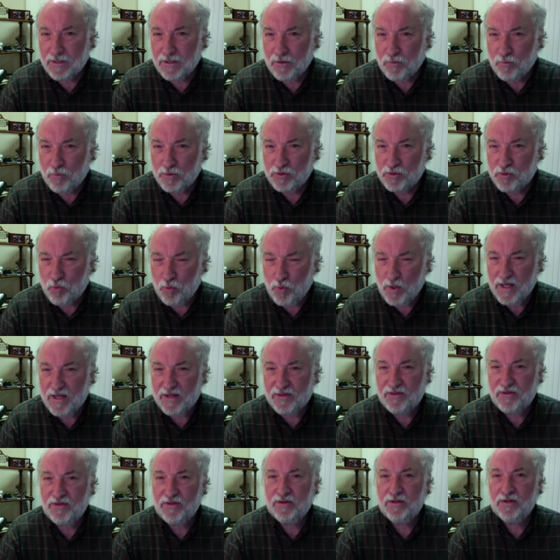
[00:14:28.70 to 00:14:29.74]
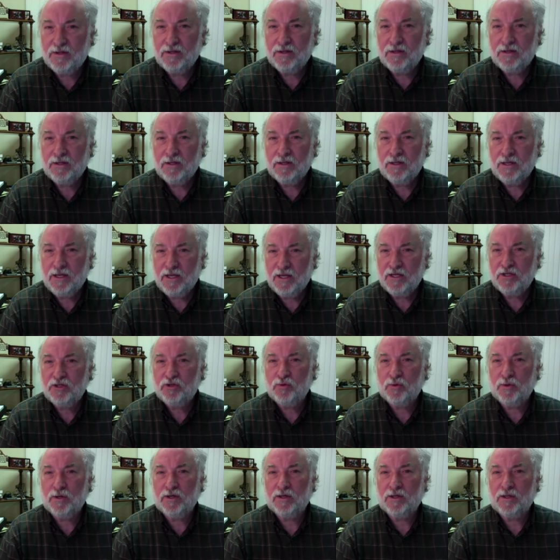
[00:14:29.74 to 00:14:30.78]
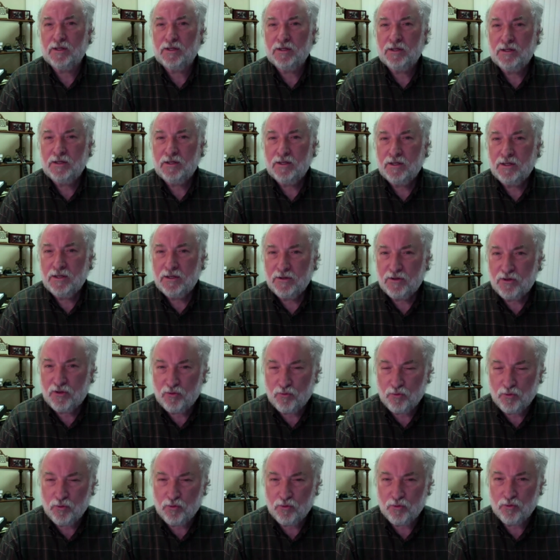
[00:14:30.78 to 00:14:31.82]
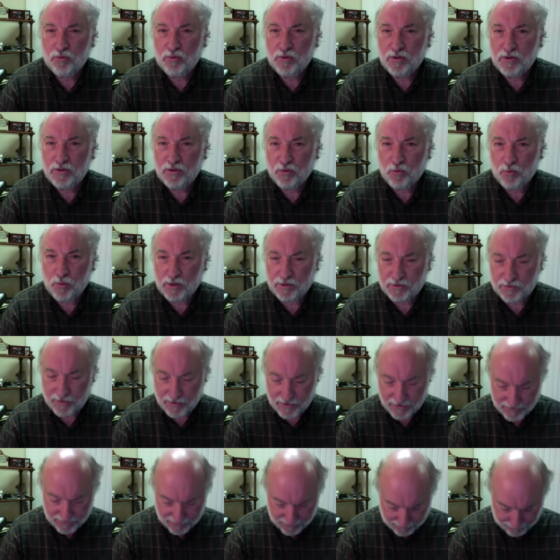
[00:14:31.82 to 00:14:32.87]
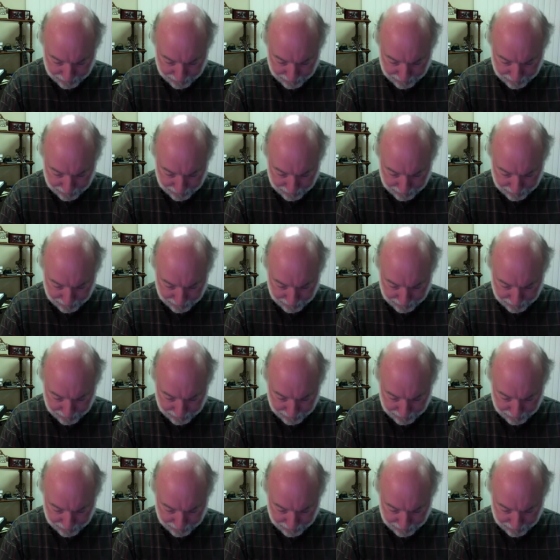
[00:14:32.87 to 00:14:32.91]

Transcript: was with Israel through the wilderness.